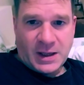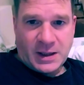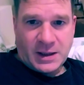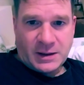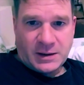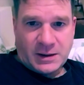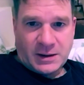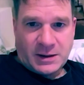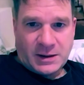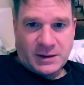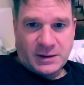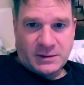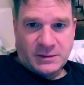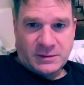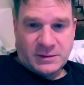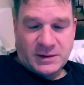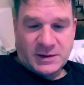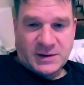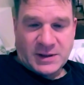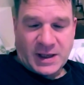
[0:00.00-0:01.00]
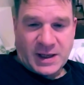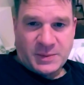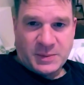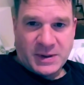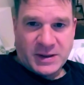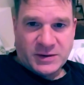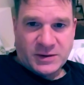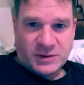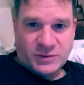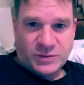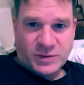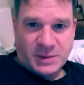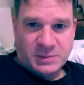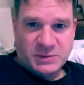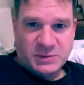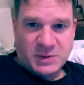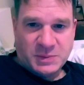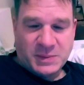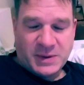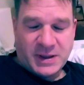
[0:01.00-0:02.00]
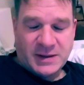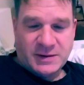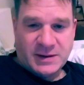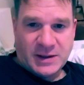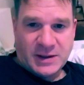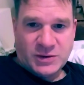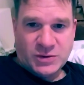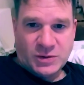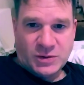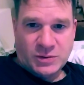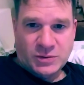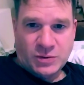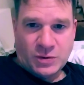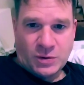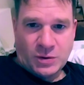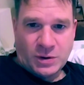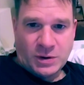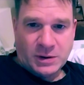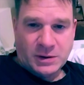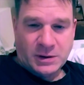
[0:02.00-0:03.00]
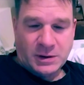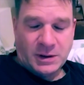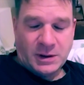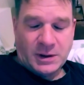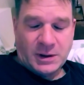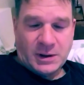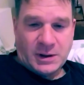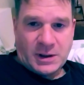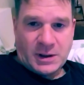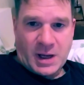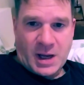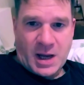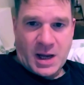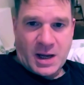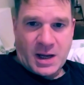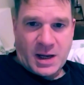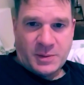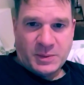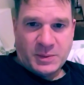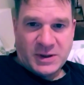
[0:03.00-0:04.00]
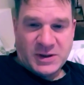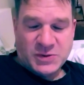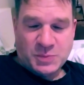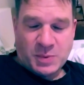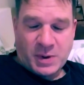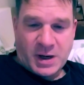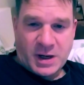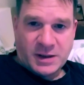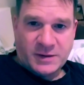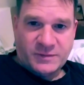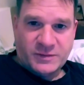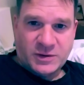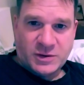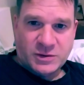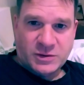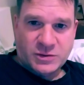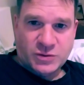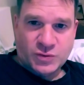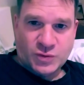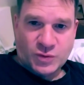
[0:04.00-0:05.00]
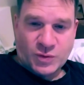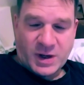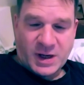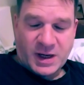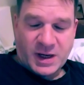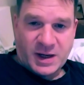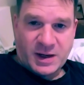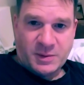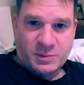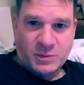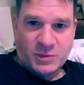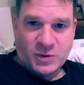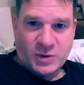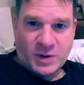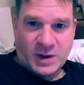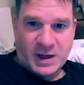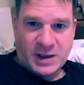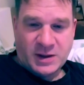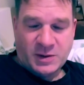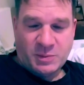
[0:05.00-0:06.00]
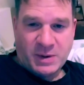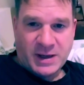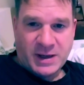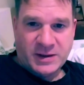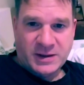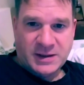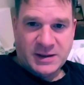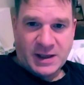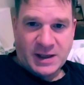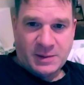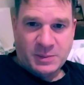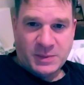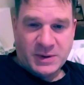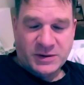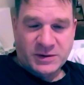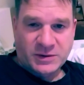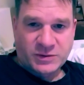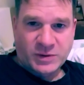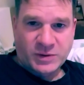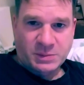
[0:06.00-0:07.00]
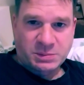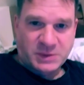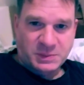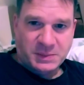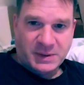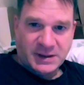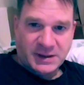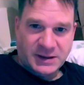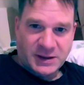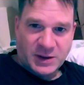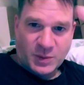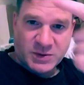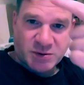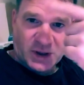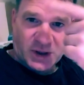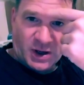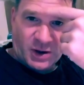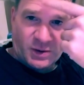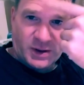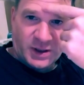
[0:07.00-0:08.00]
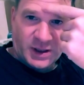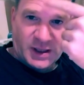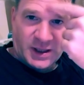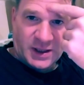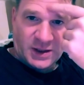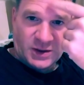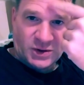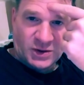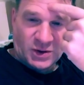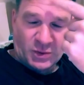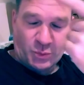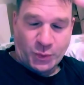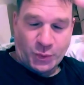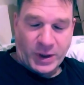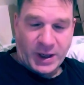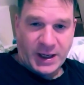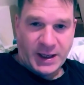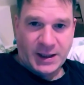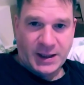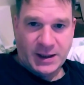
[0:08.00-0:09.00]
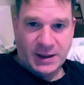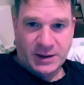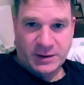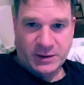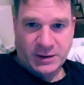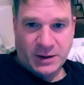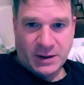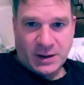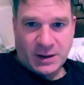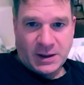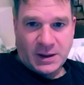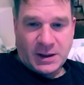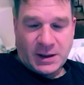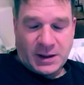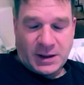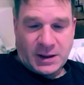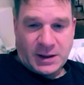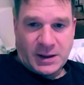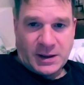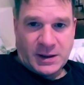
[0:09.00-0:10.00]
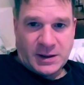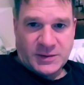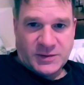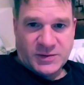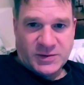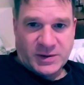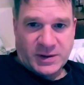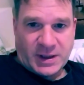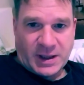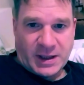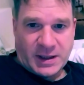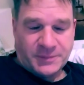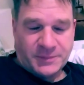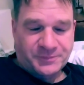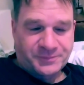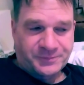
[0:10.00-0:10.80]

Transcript: the dimethyltryptamine that you took is part of your dream created by the dimethyltryptamine that was already in your brain. It's like